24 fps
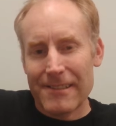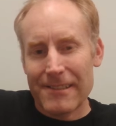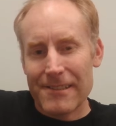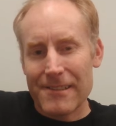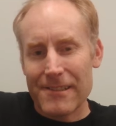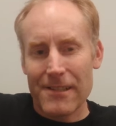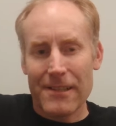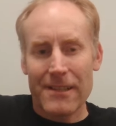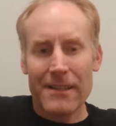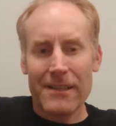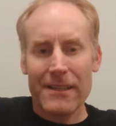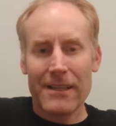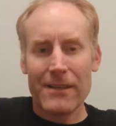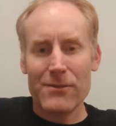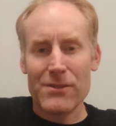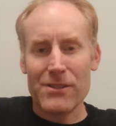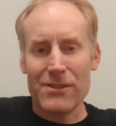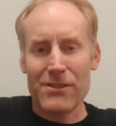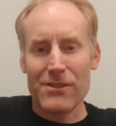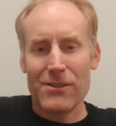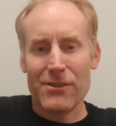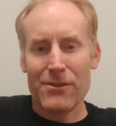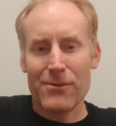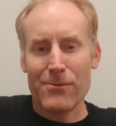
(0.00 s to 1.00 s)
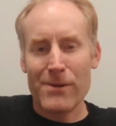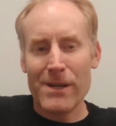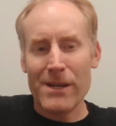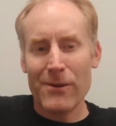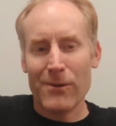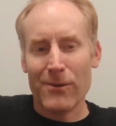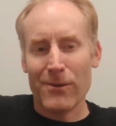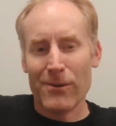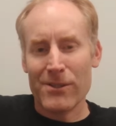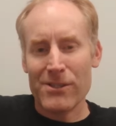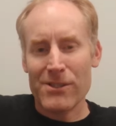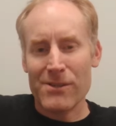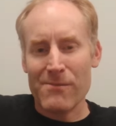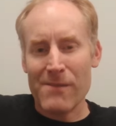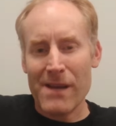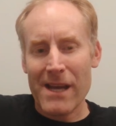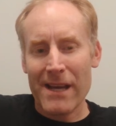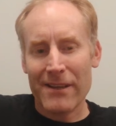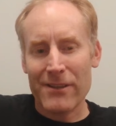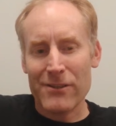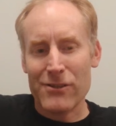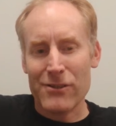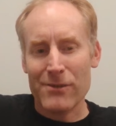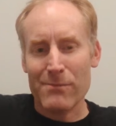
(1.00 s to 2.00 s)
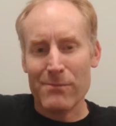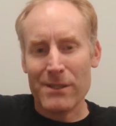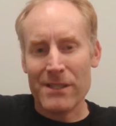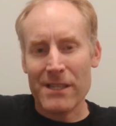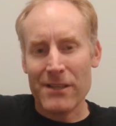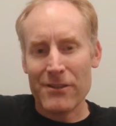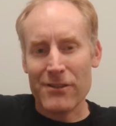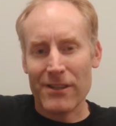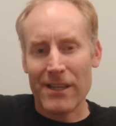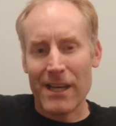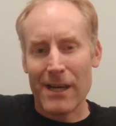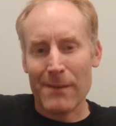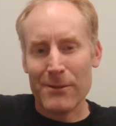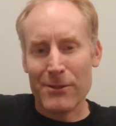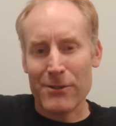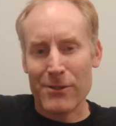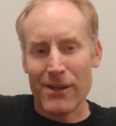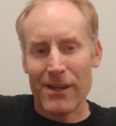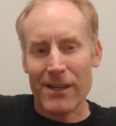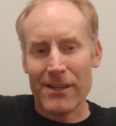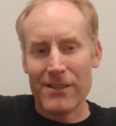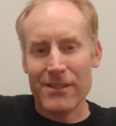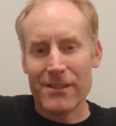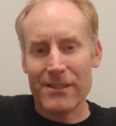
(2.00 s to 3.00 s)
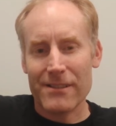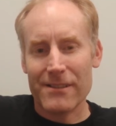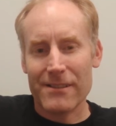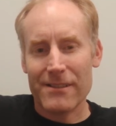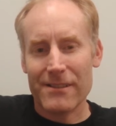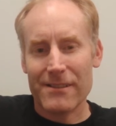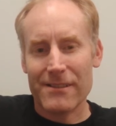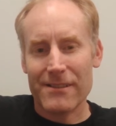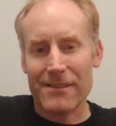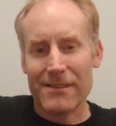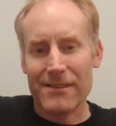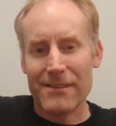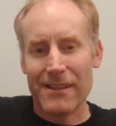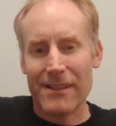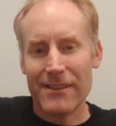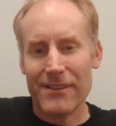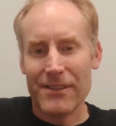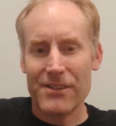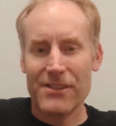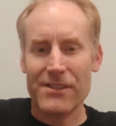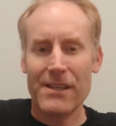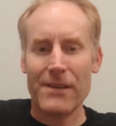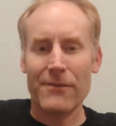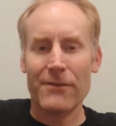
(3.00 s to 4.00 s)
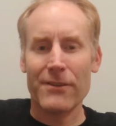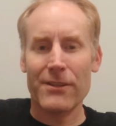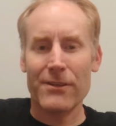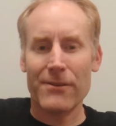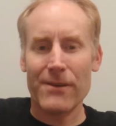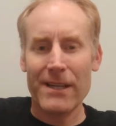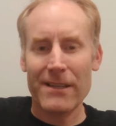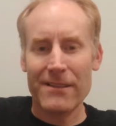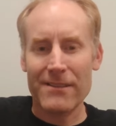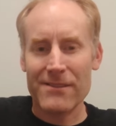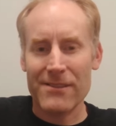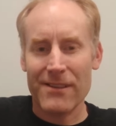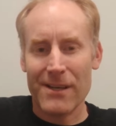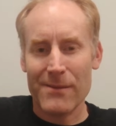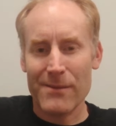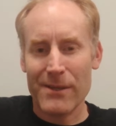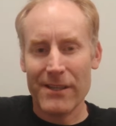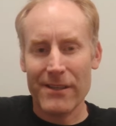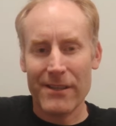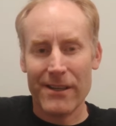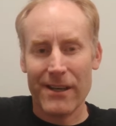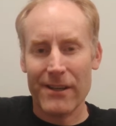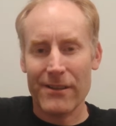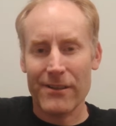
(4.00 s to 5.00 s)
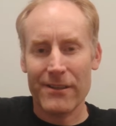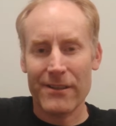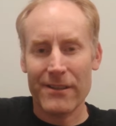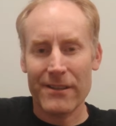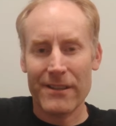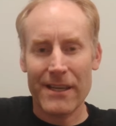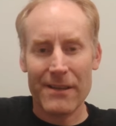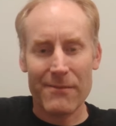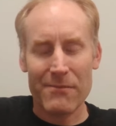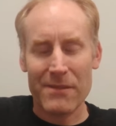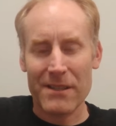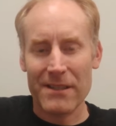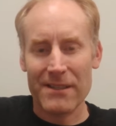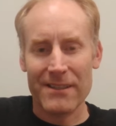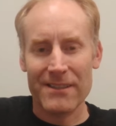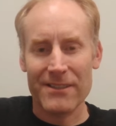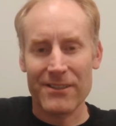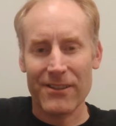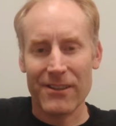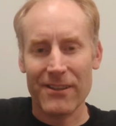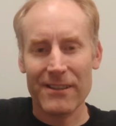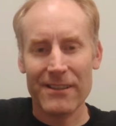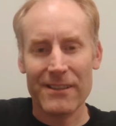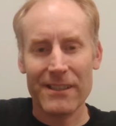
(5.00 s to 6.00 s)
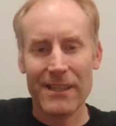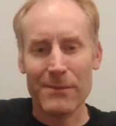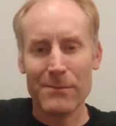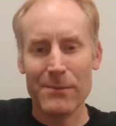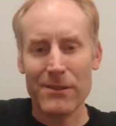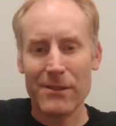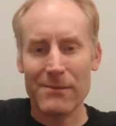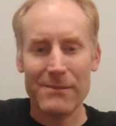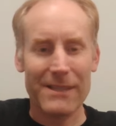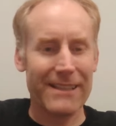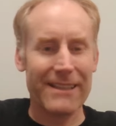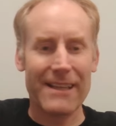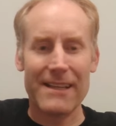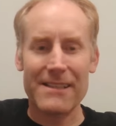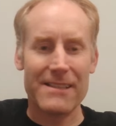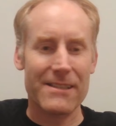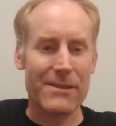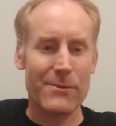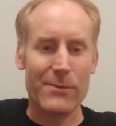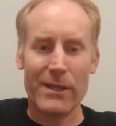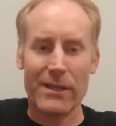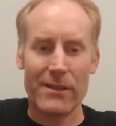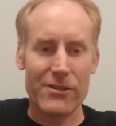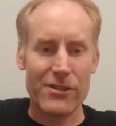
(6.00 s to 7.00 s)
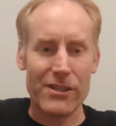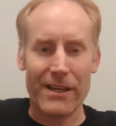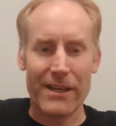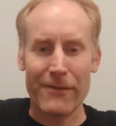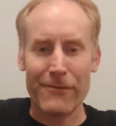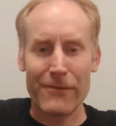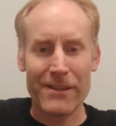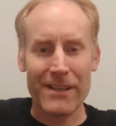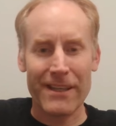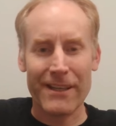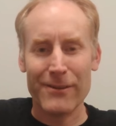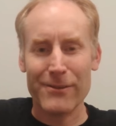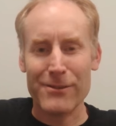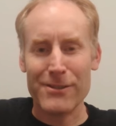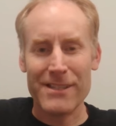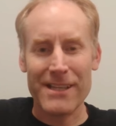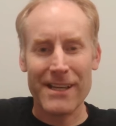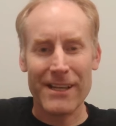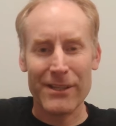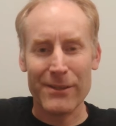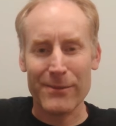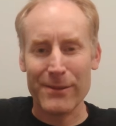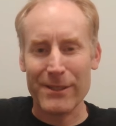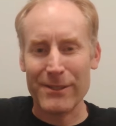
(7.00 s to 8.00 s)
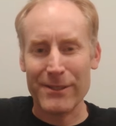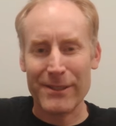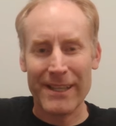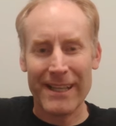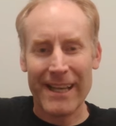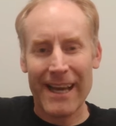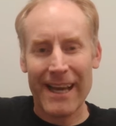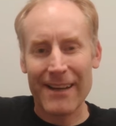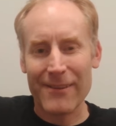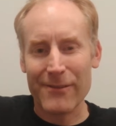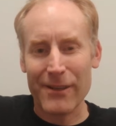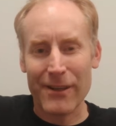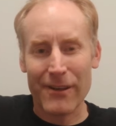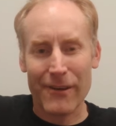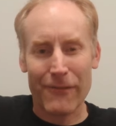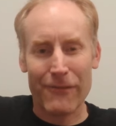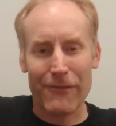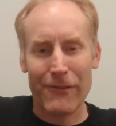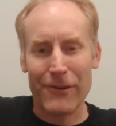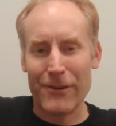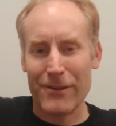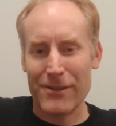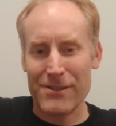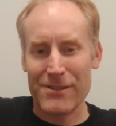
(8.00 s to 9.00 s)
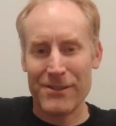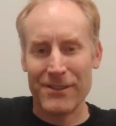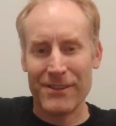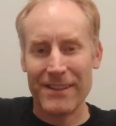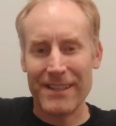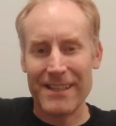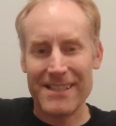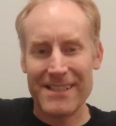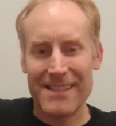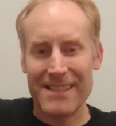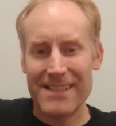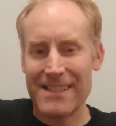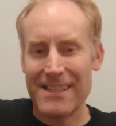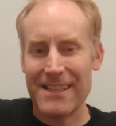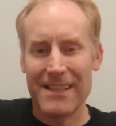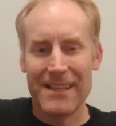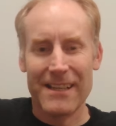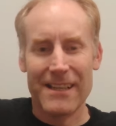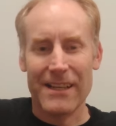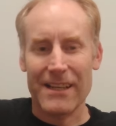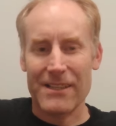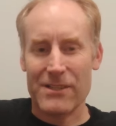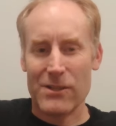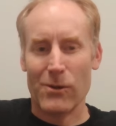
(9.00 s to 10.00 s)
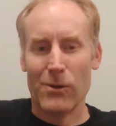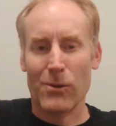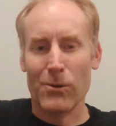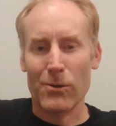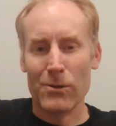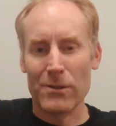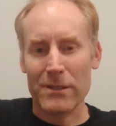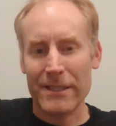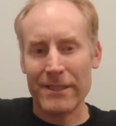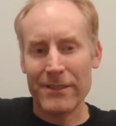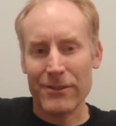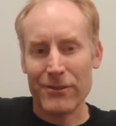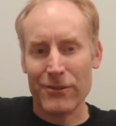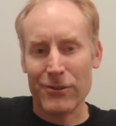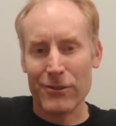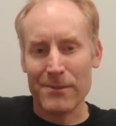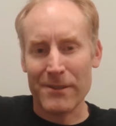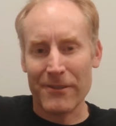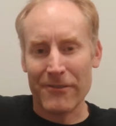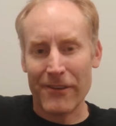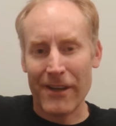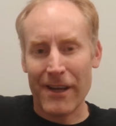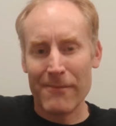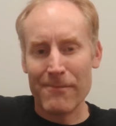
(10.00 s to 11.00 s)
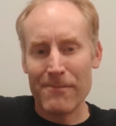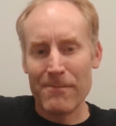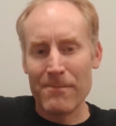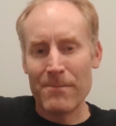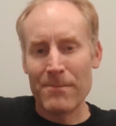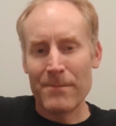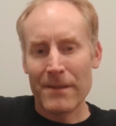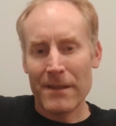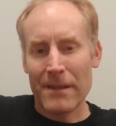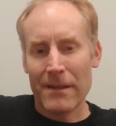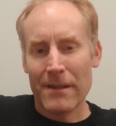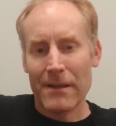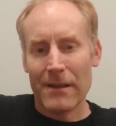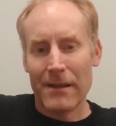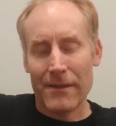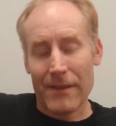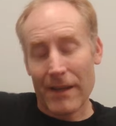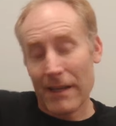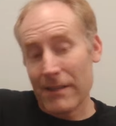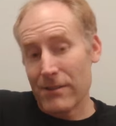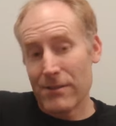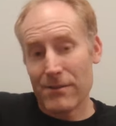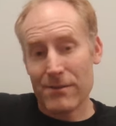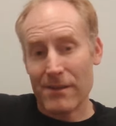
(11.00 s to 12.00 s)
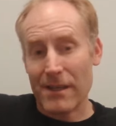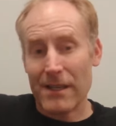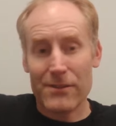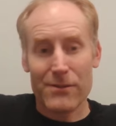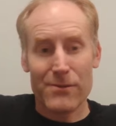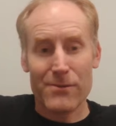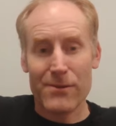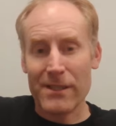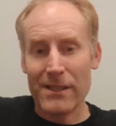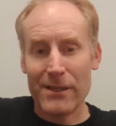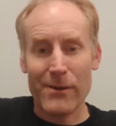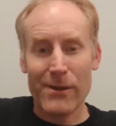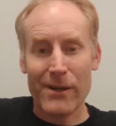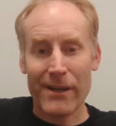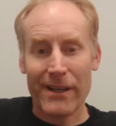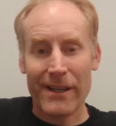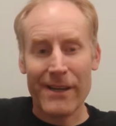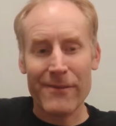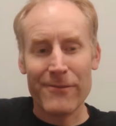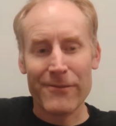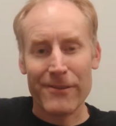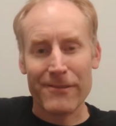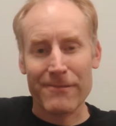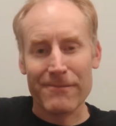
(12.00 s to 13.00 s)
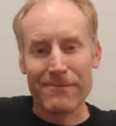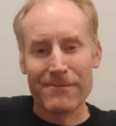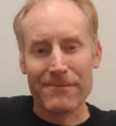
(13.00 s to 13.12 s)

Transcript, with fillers: So that gives us three orders of magnitude potential arbitrage. And the seventh or eighth time I, I heard that million-dollar number, I'm like, that's it. We've got to shut everything else down that we're looking at. We've got to focus on this. It's it's all in on Orbit Fab. And that's that's really where it came from.